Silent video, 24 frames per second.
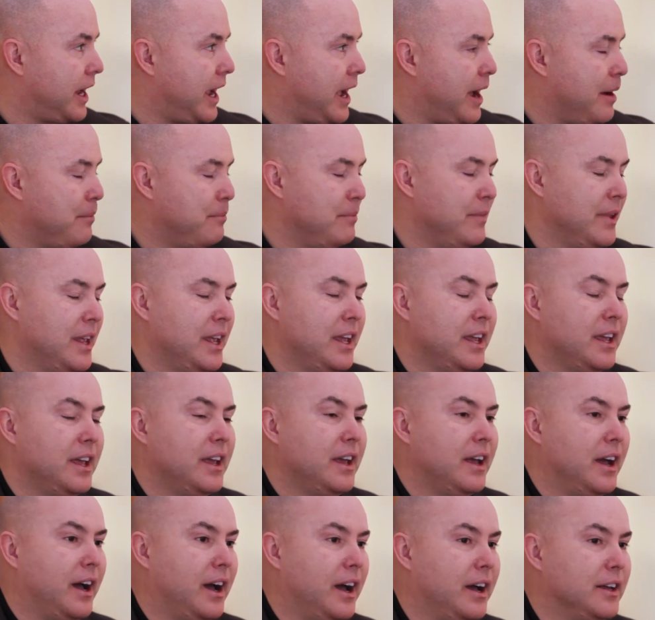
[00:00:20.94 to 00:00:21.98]
cap.
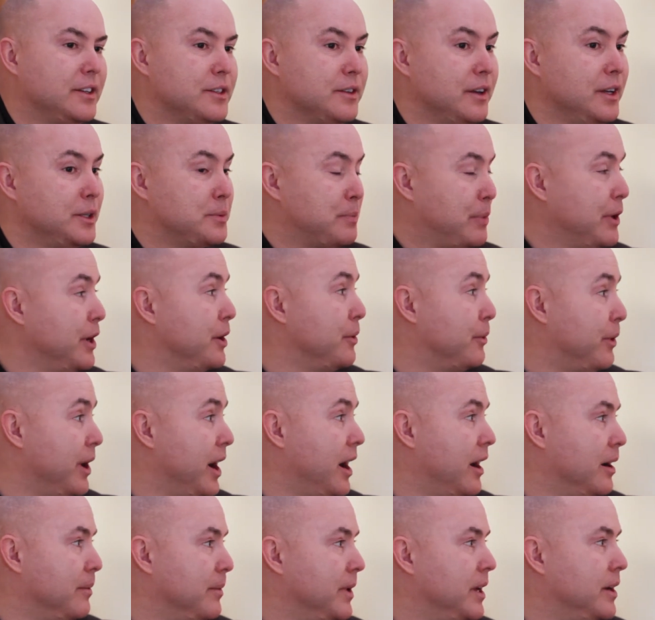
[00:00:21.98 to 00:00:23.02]
Uh, it's, it's pretty
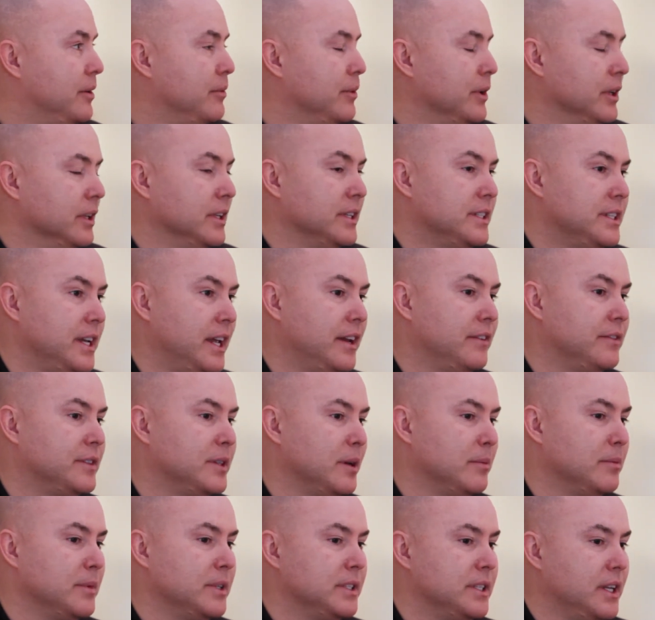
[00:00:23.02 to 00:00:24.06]
rare. I mean, in real estate, if
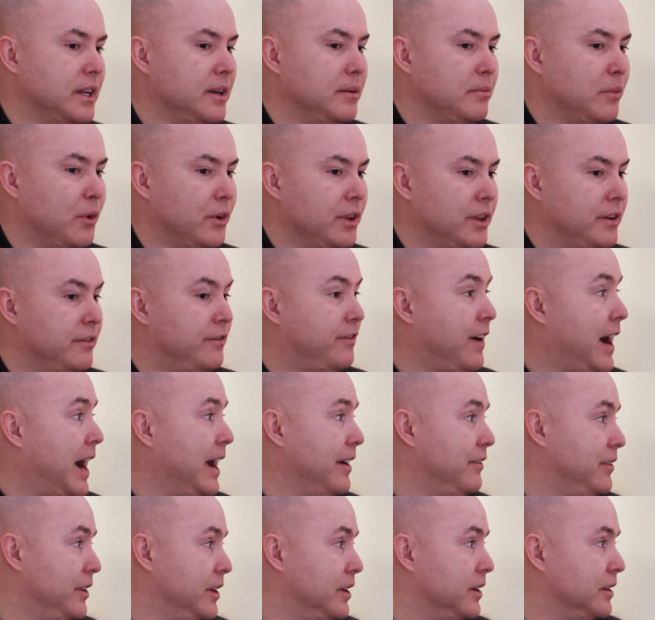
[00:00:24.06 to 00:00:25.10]
someone's in it more than
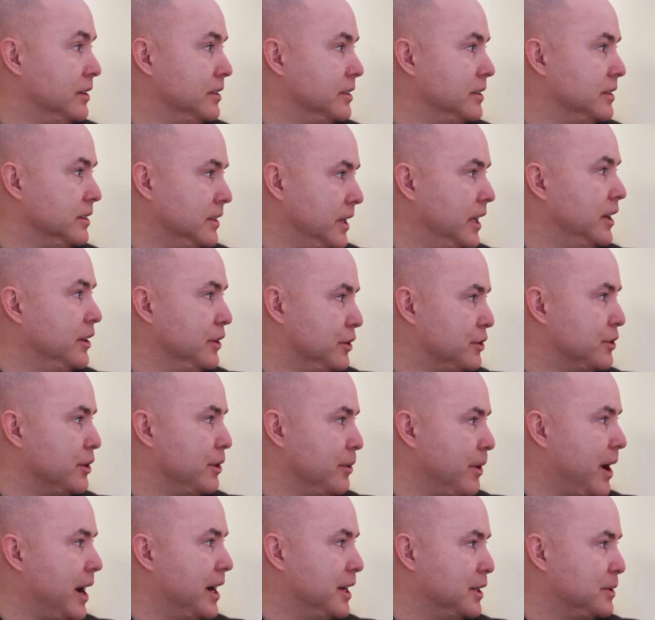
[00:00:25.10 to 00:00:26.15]
five years,
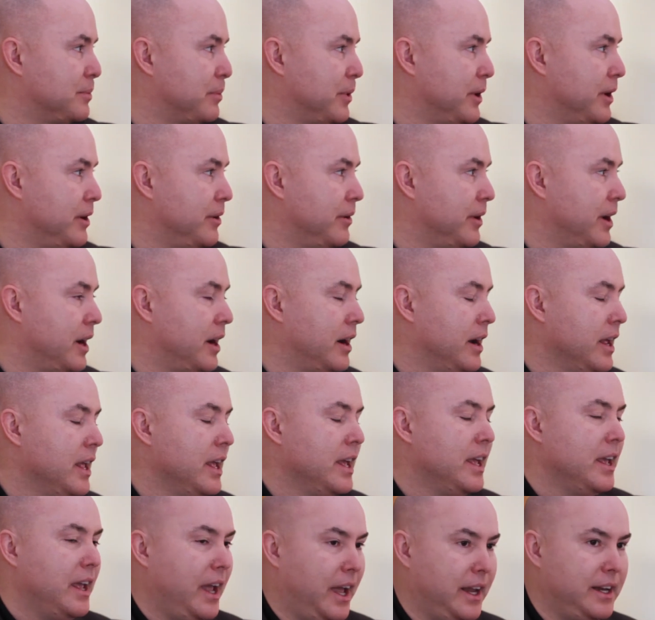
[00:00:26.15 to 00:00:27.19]
industry-wide, it's pretty rare.
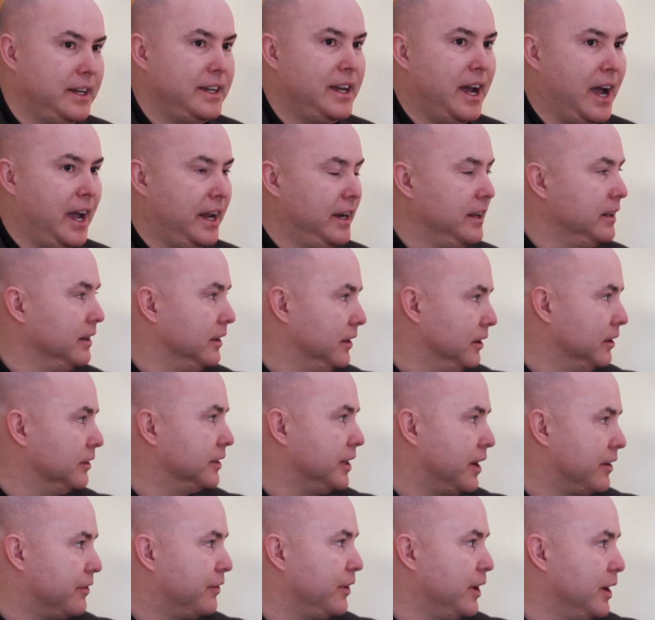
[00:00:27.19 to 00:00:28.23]
Edina, a little
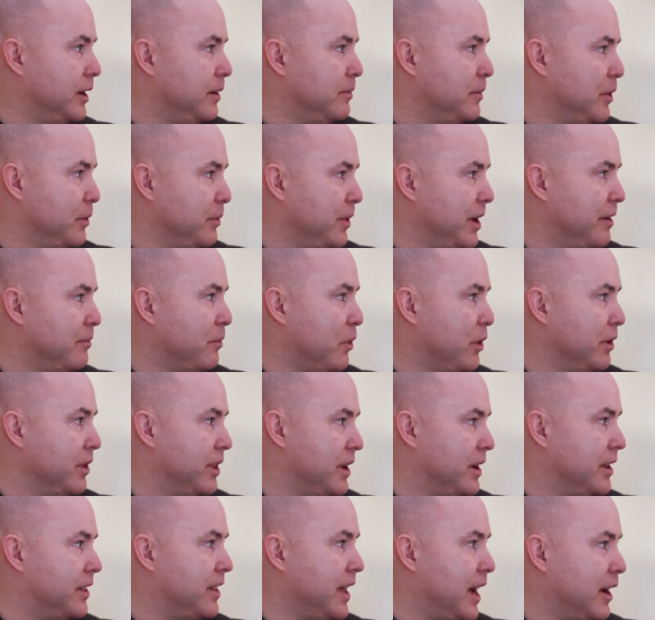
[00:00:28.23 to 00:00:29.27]
different. I mean, we have more
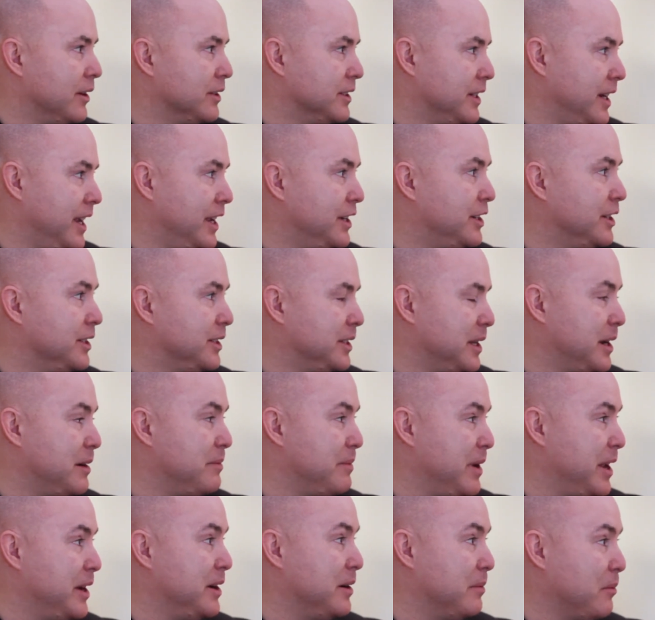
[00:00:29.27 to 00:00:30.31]
than a 1,000 agents that have
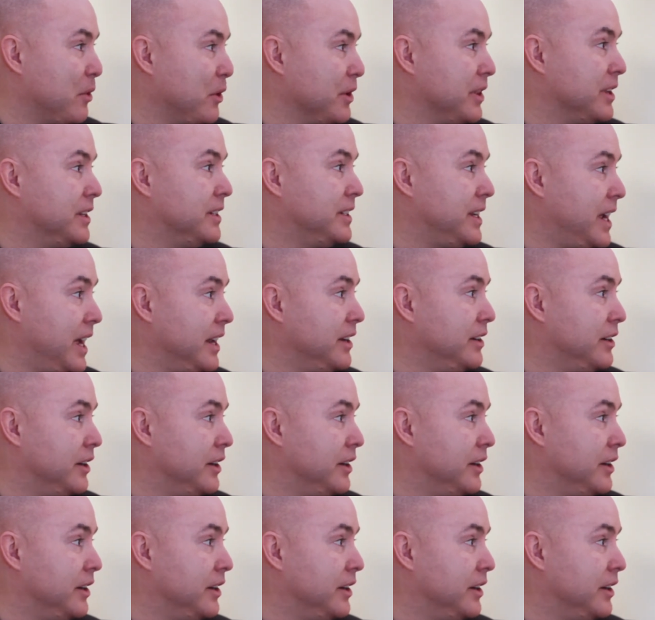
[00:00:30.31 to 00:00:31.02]
been here more than 10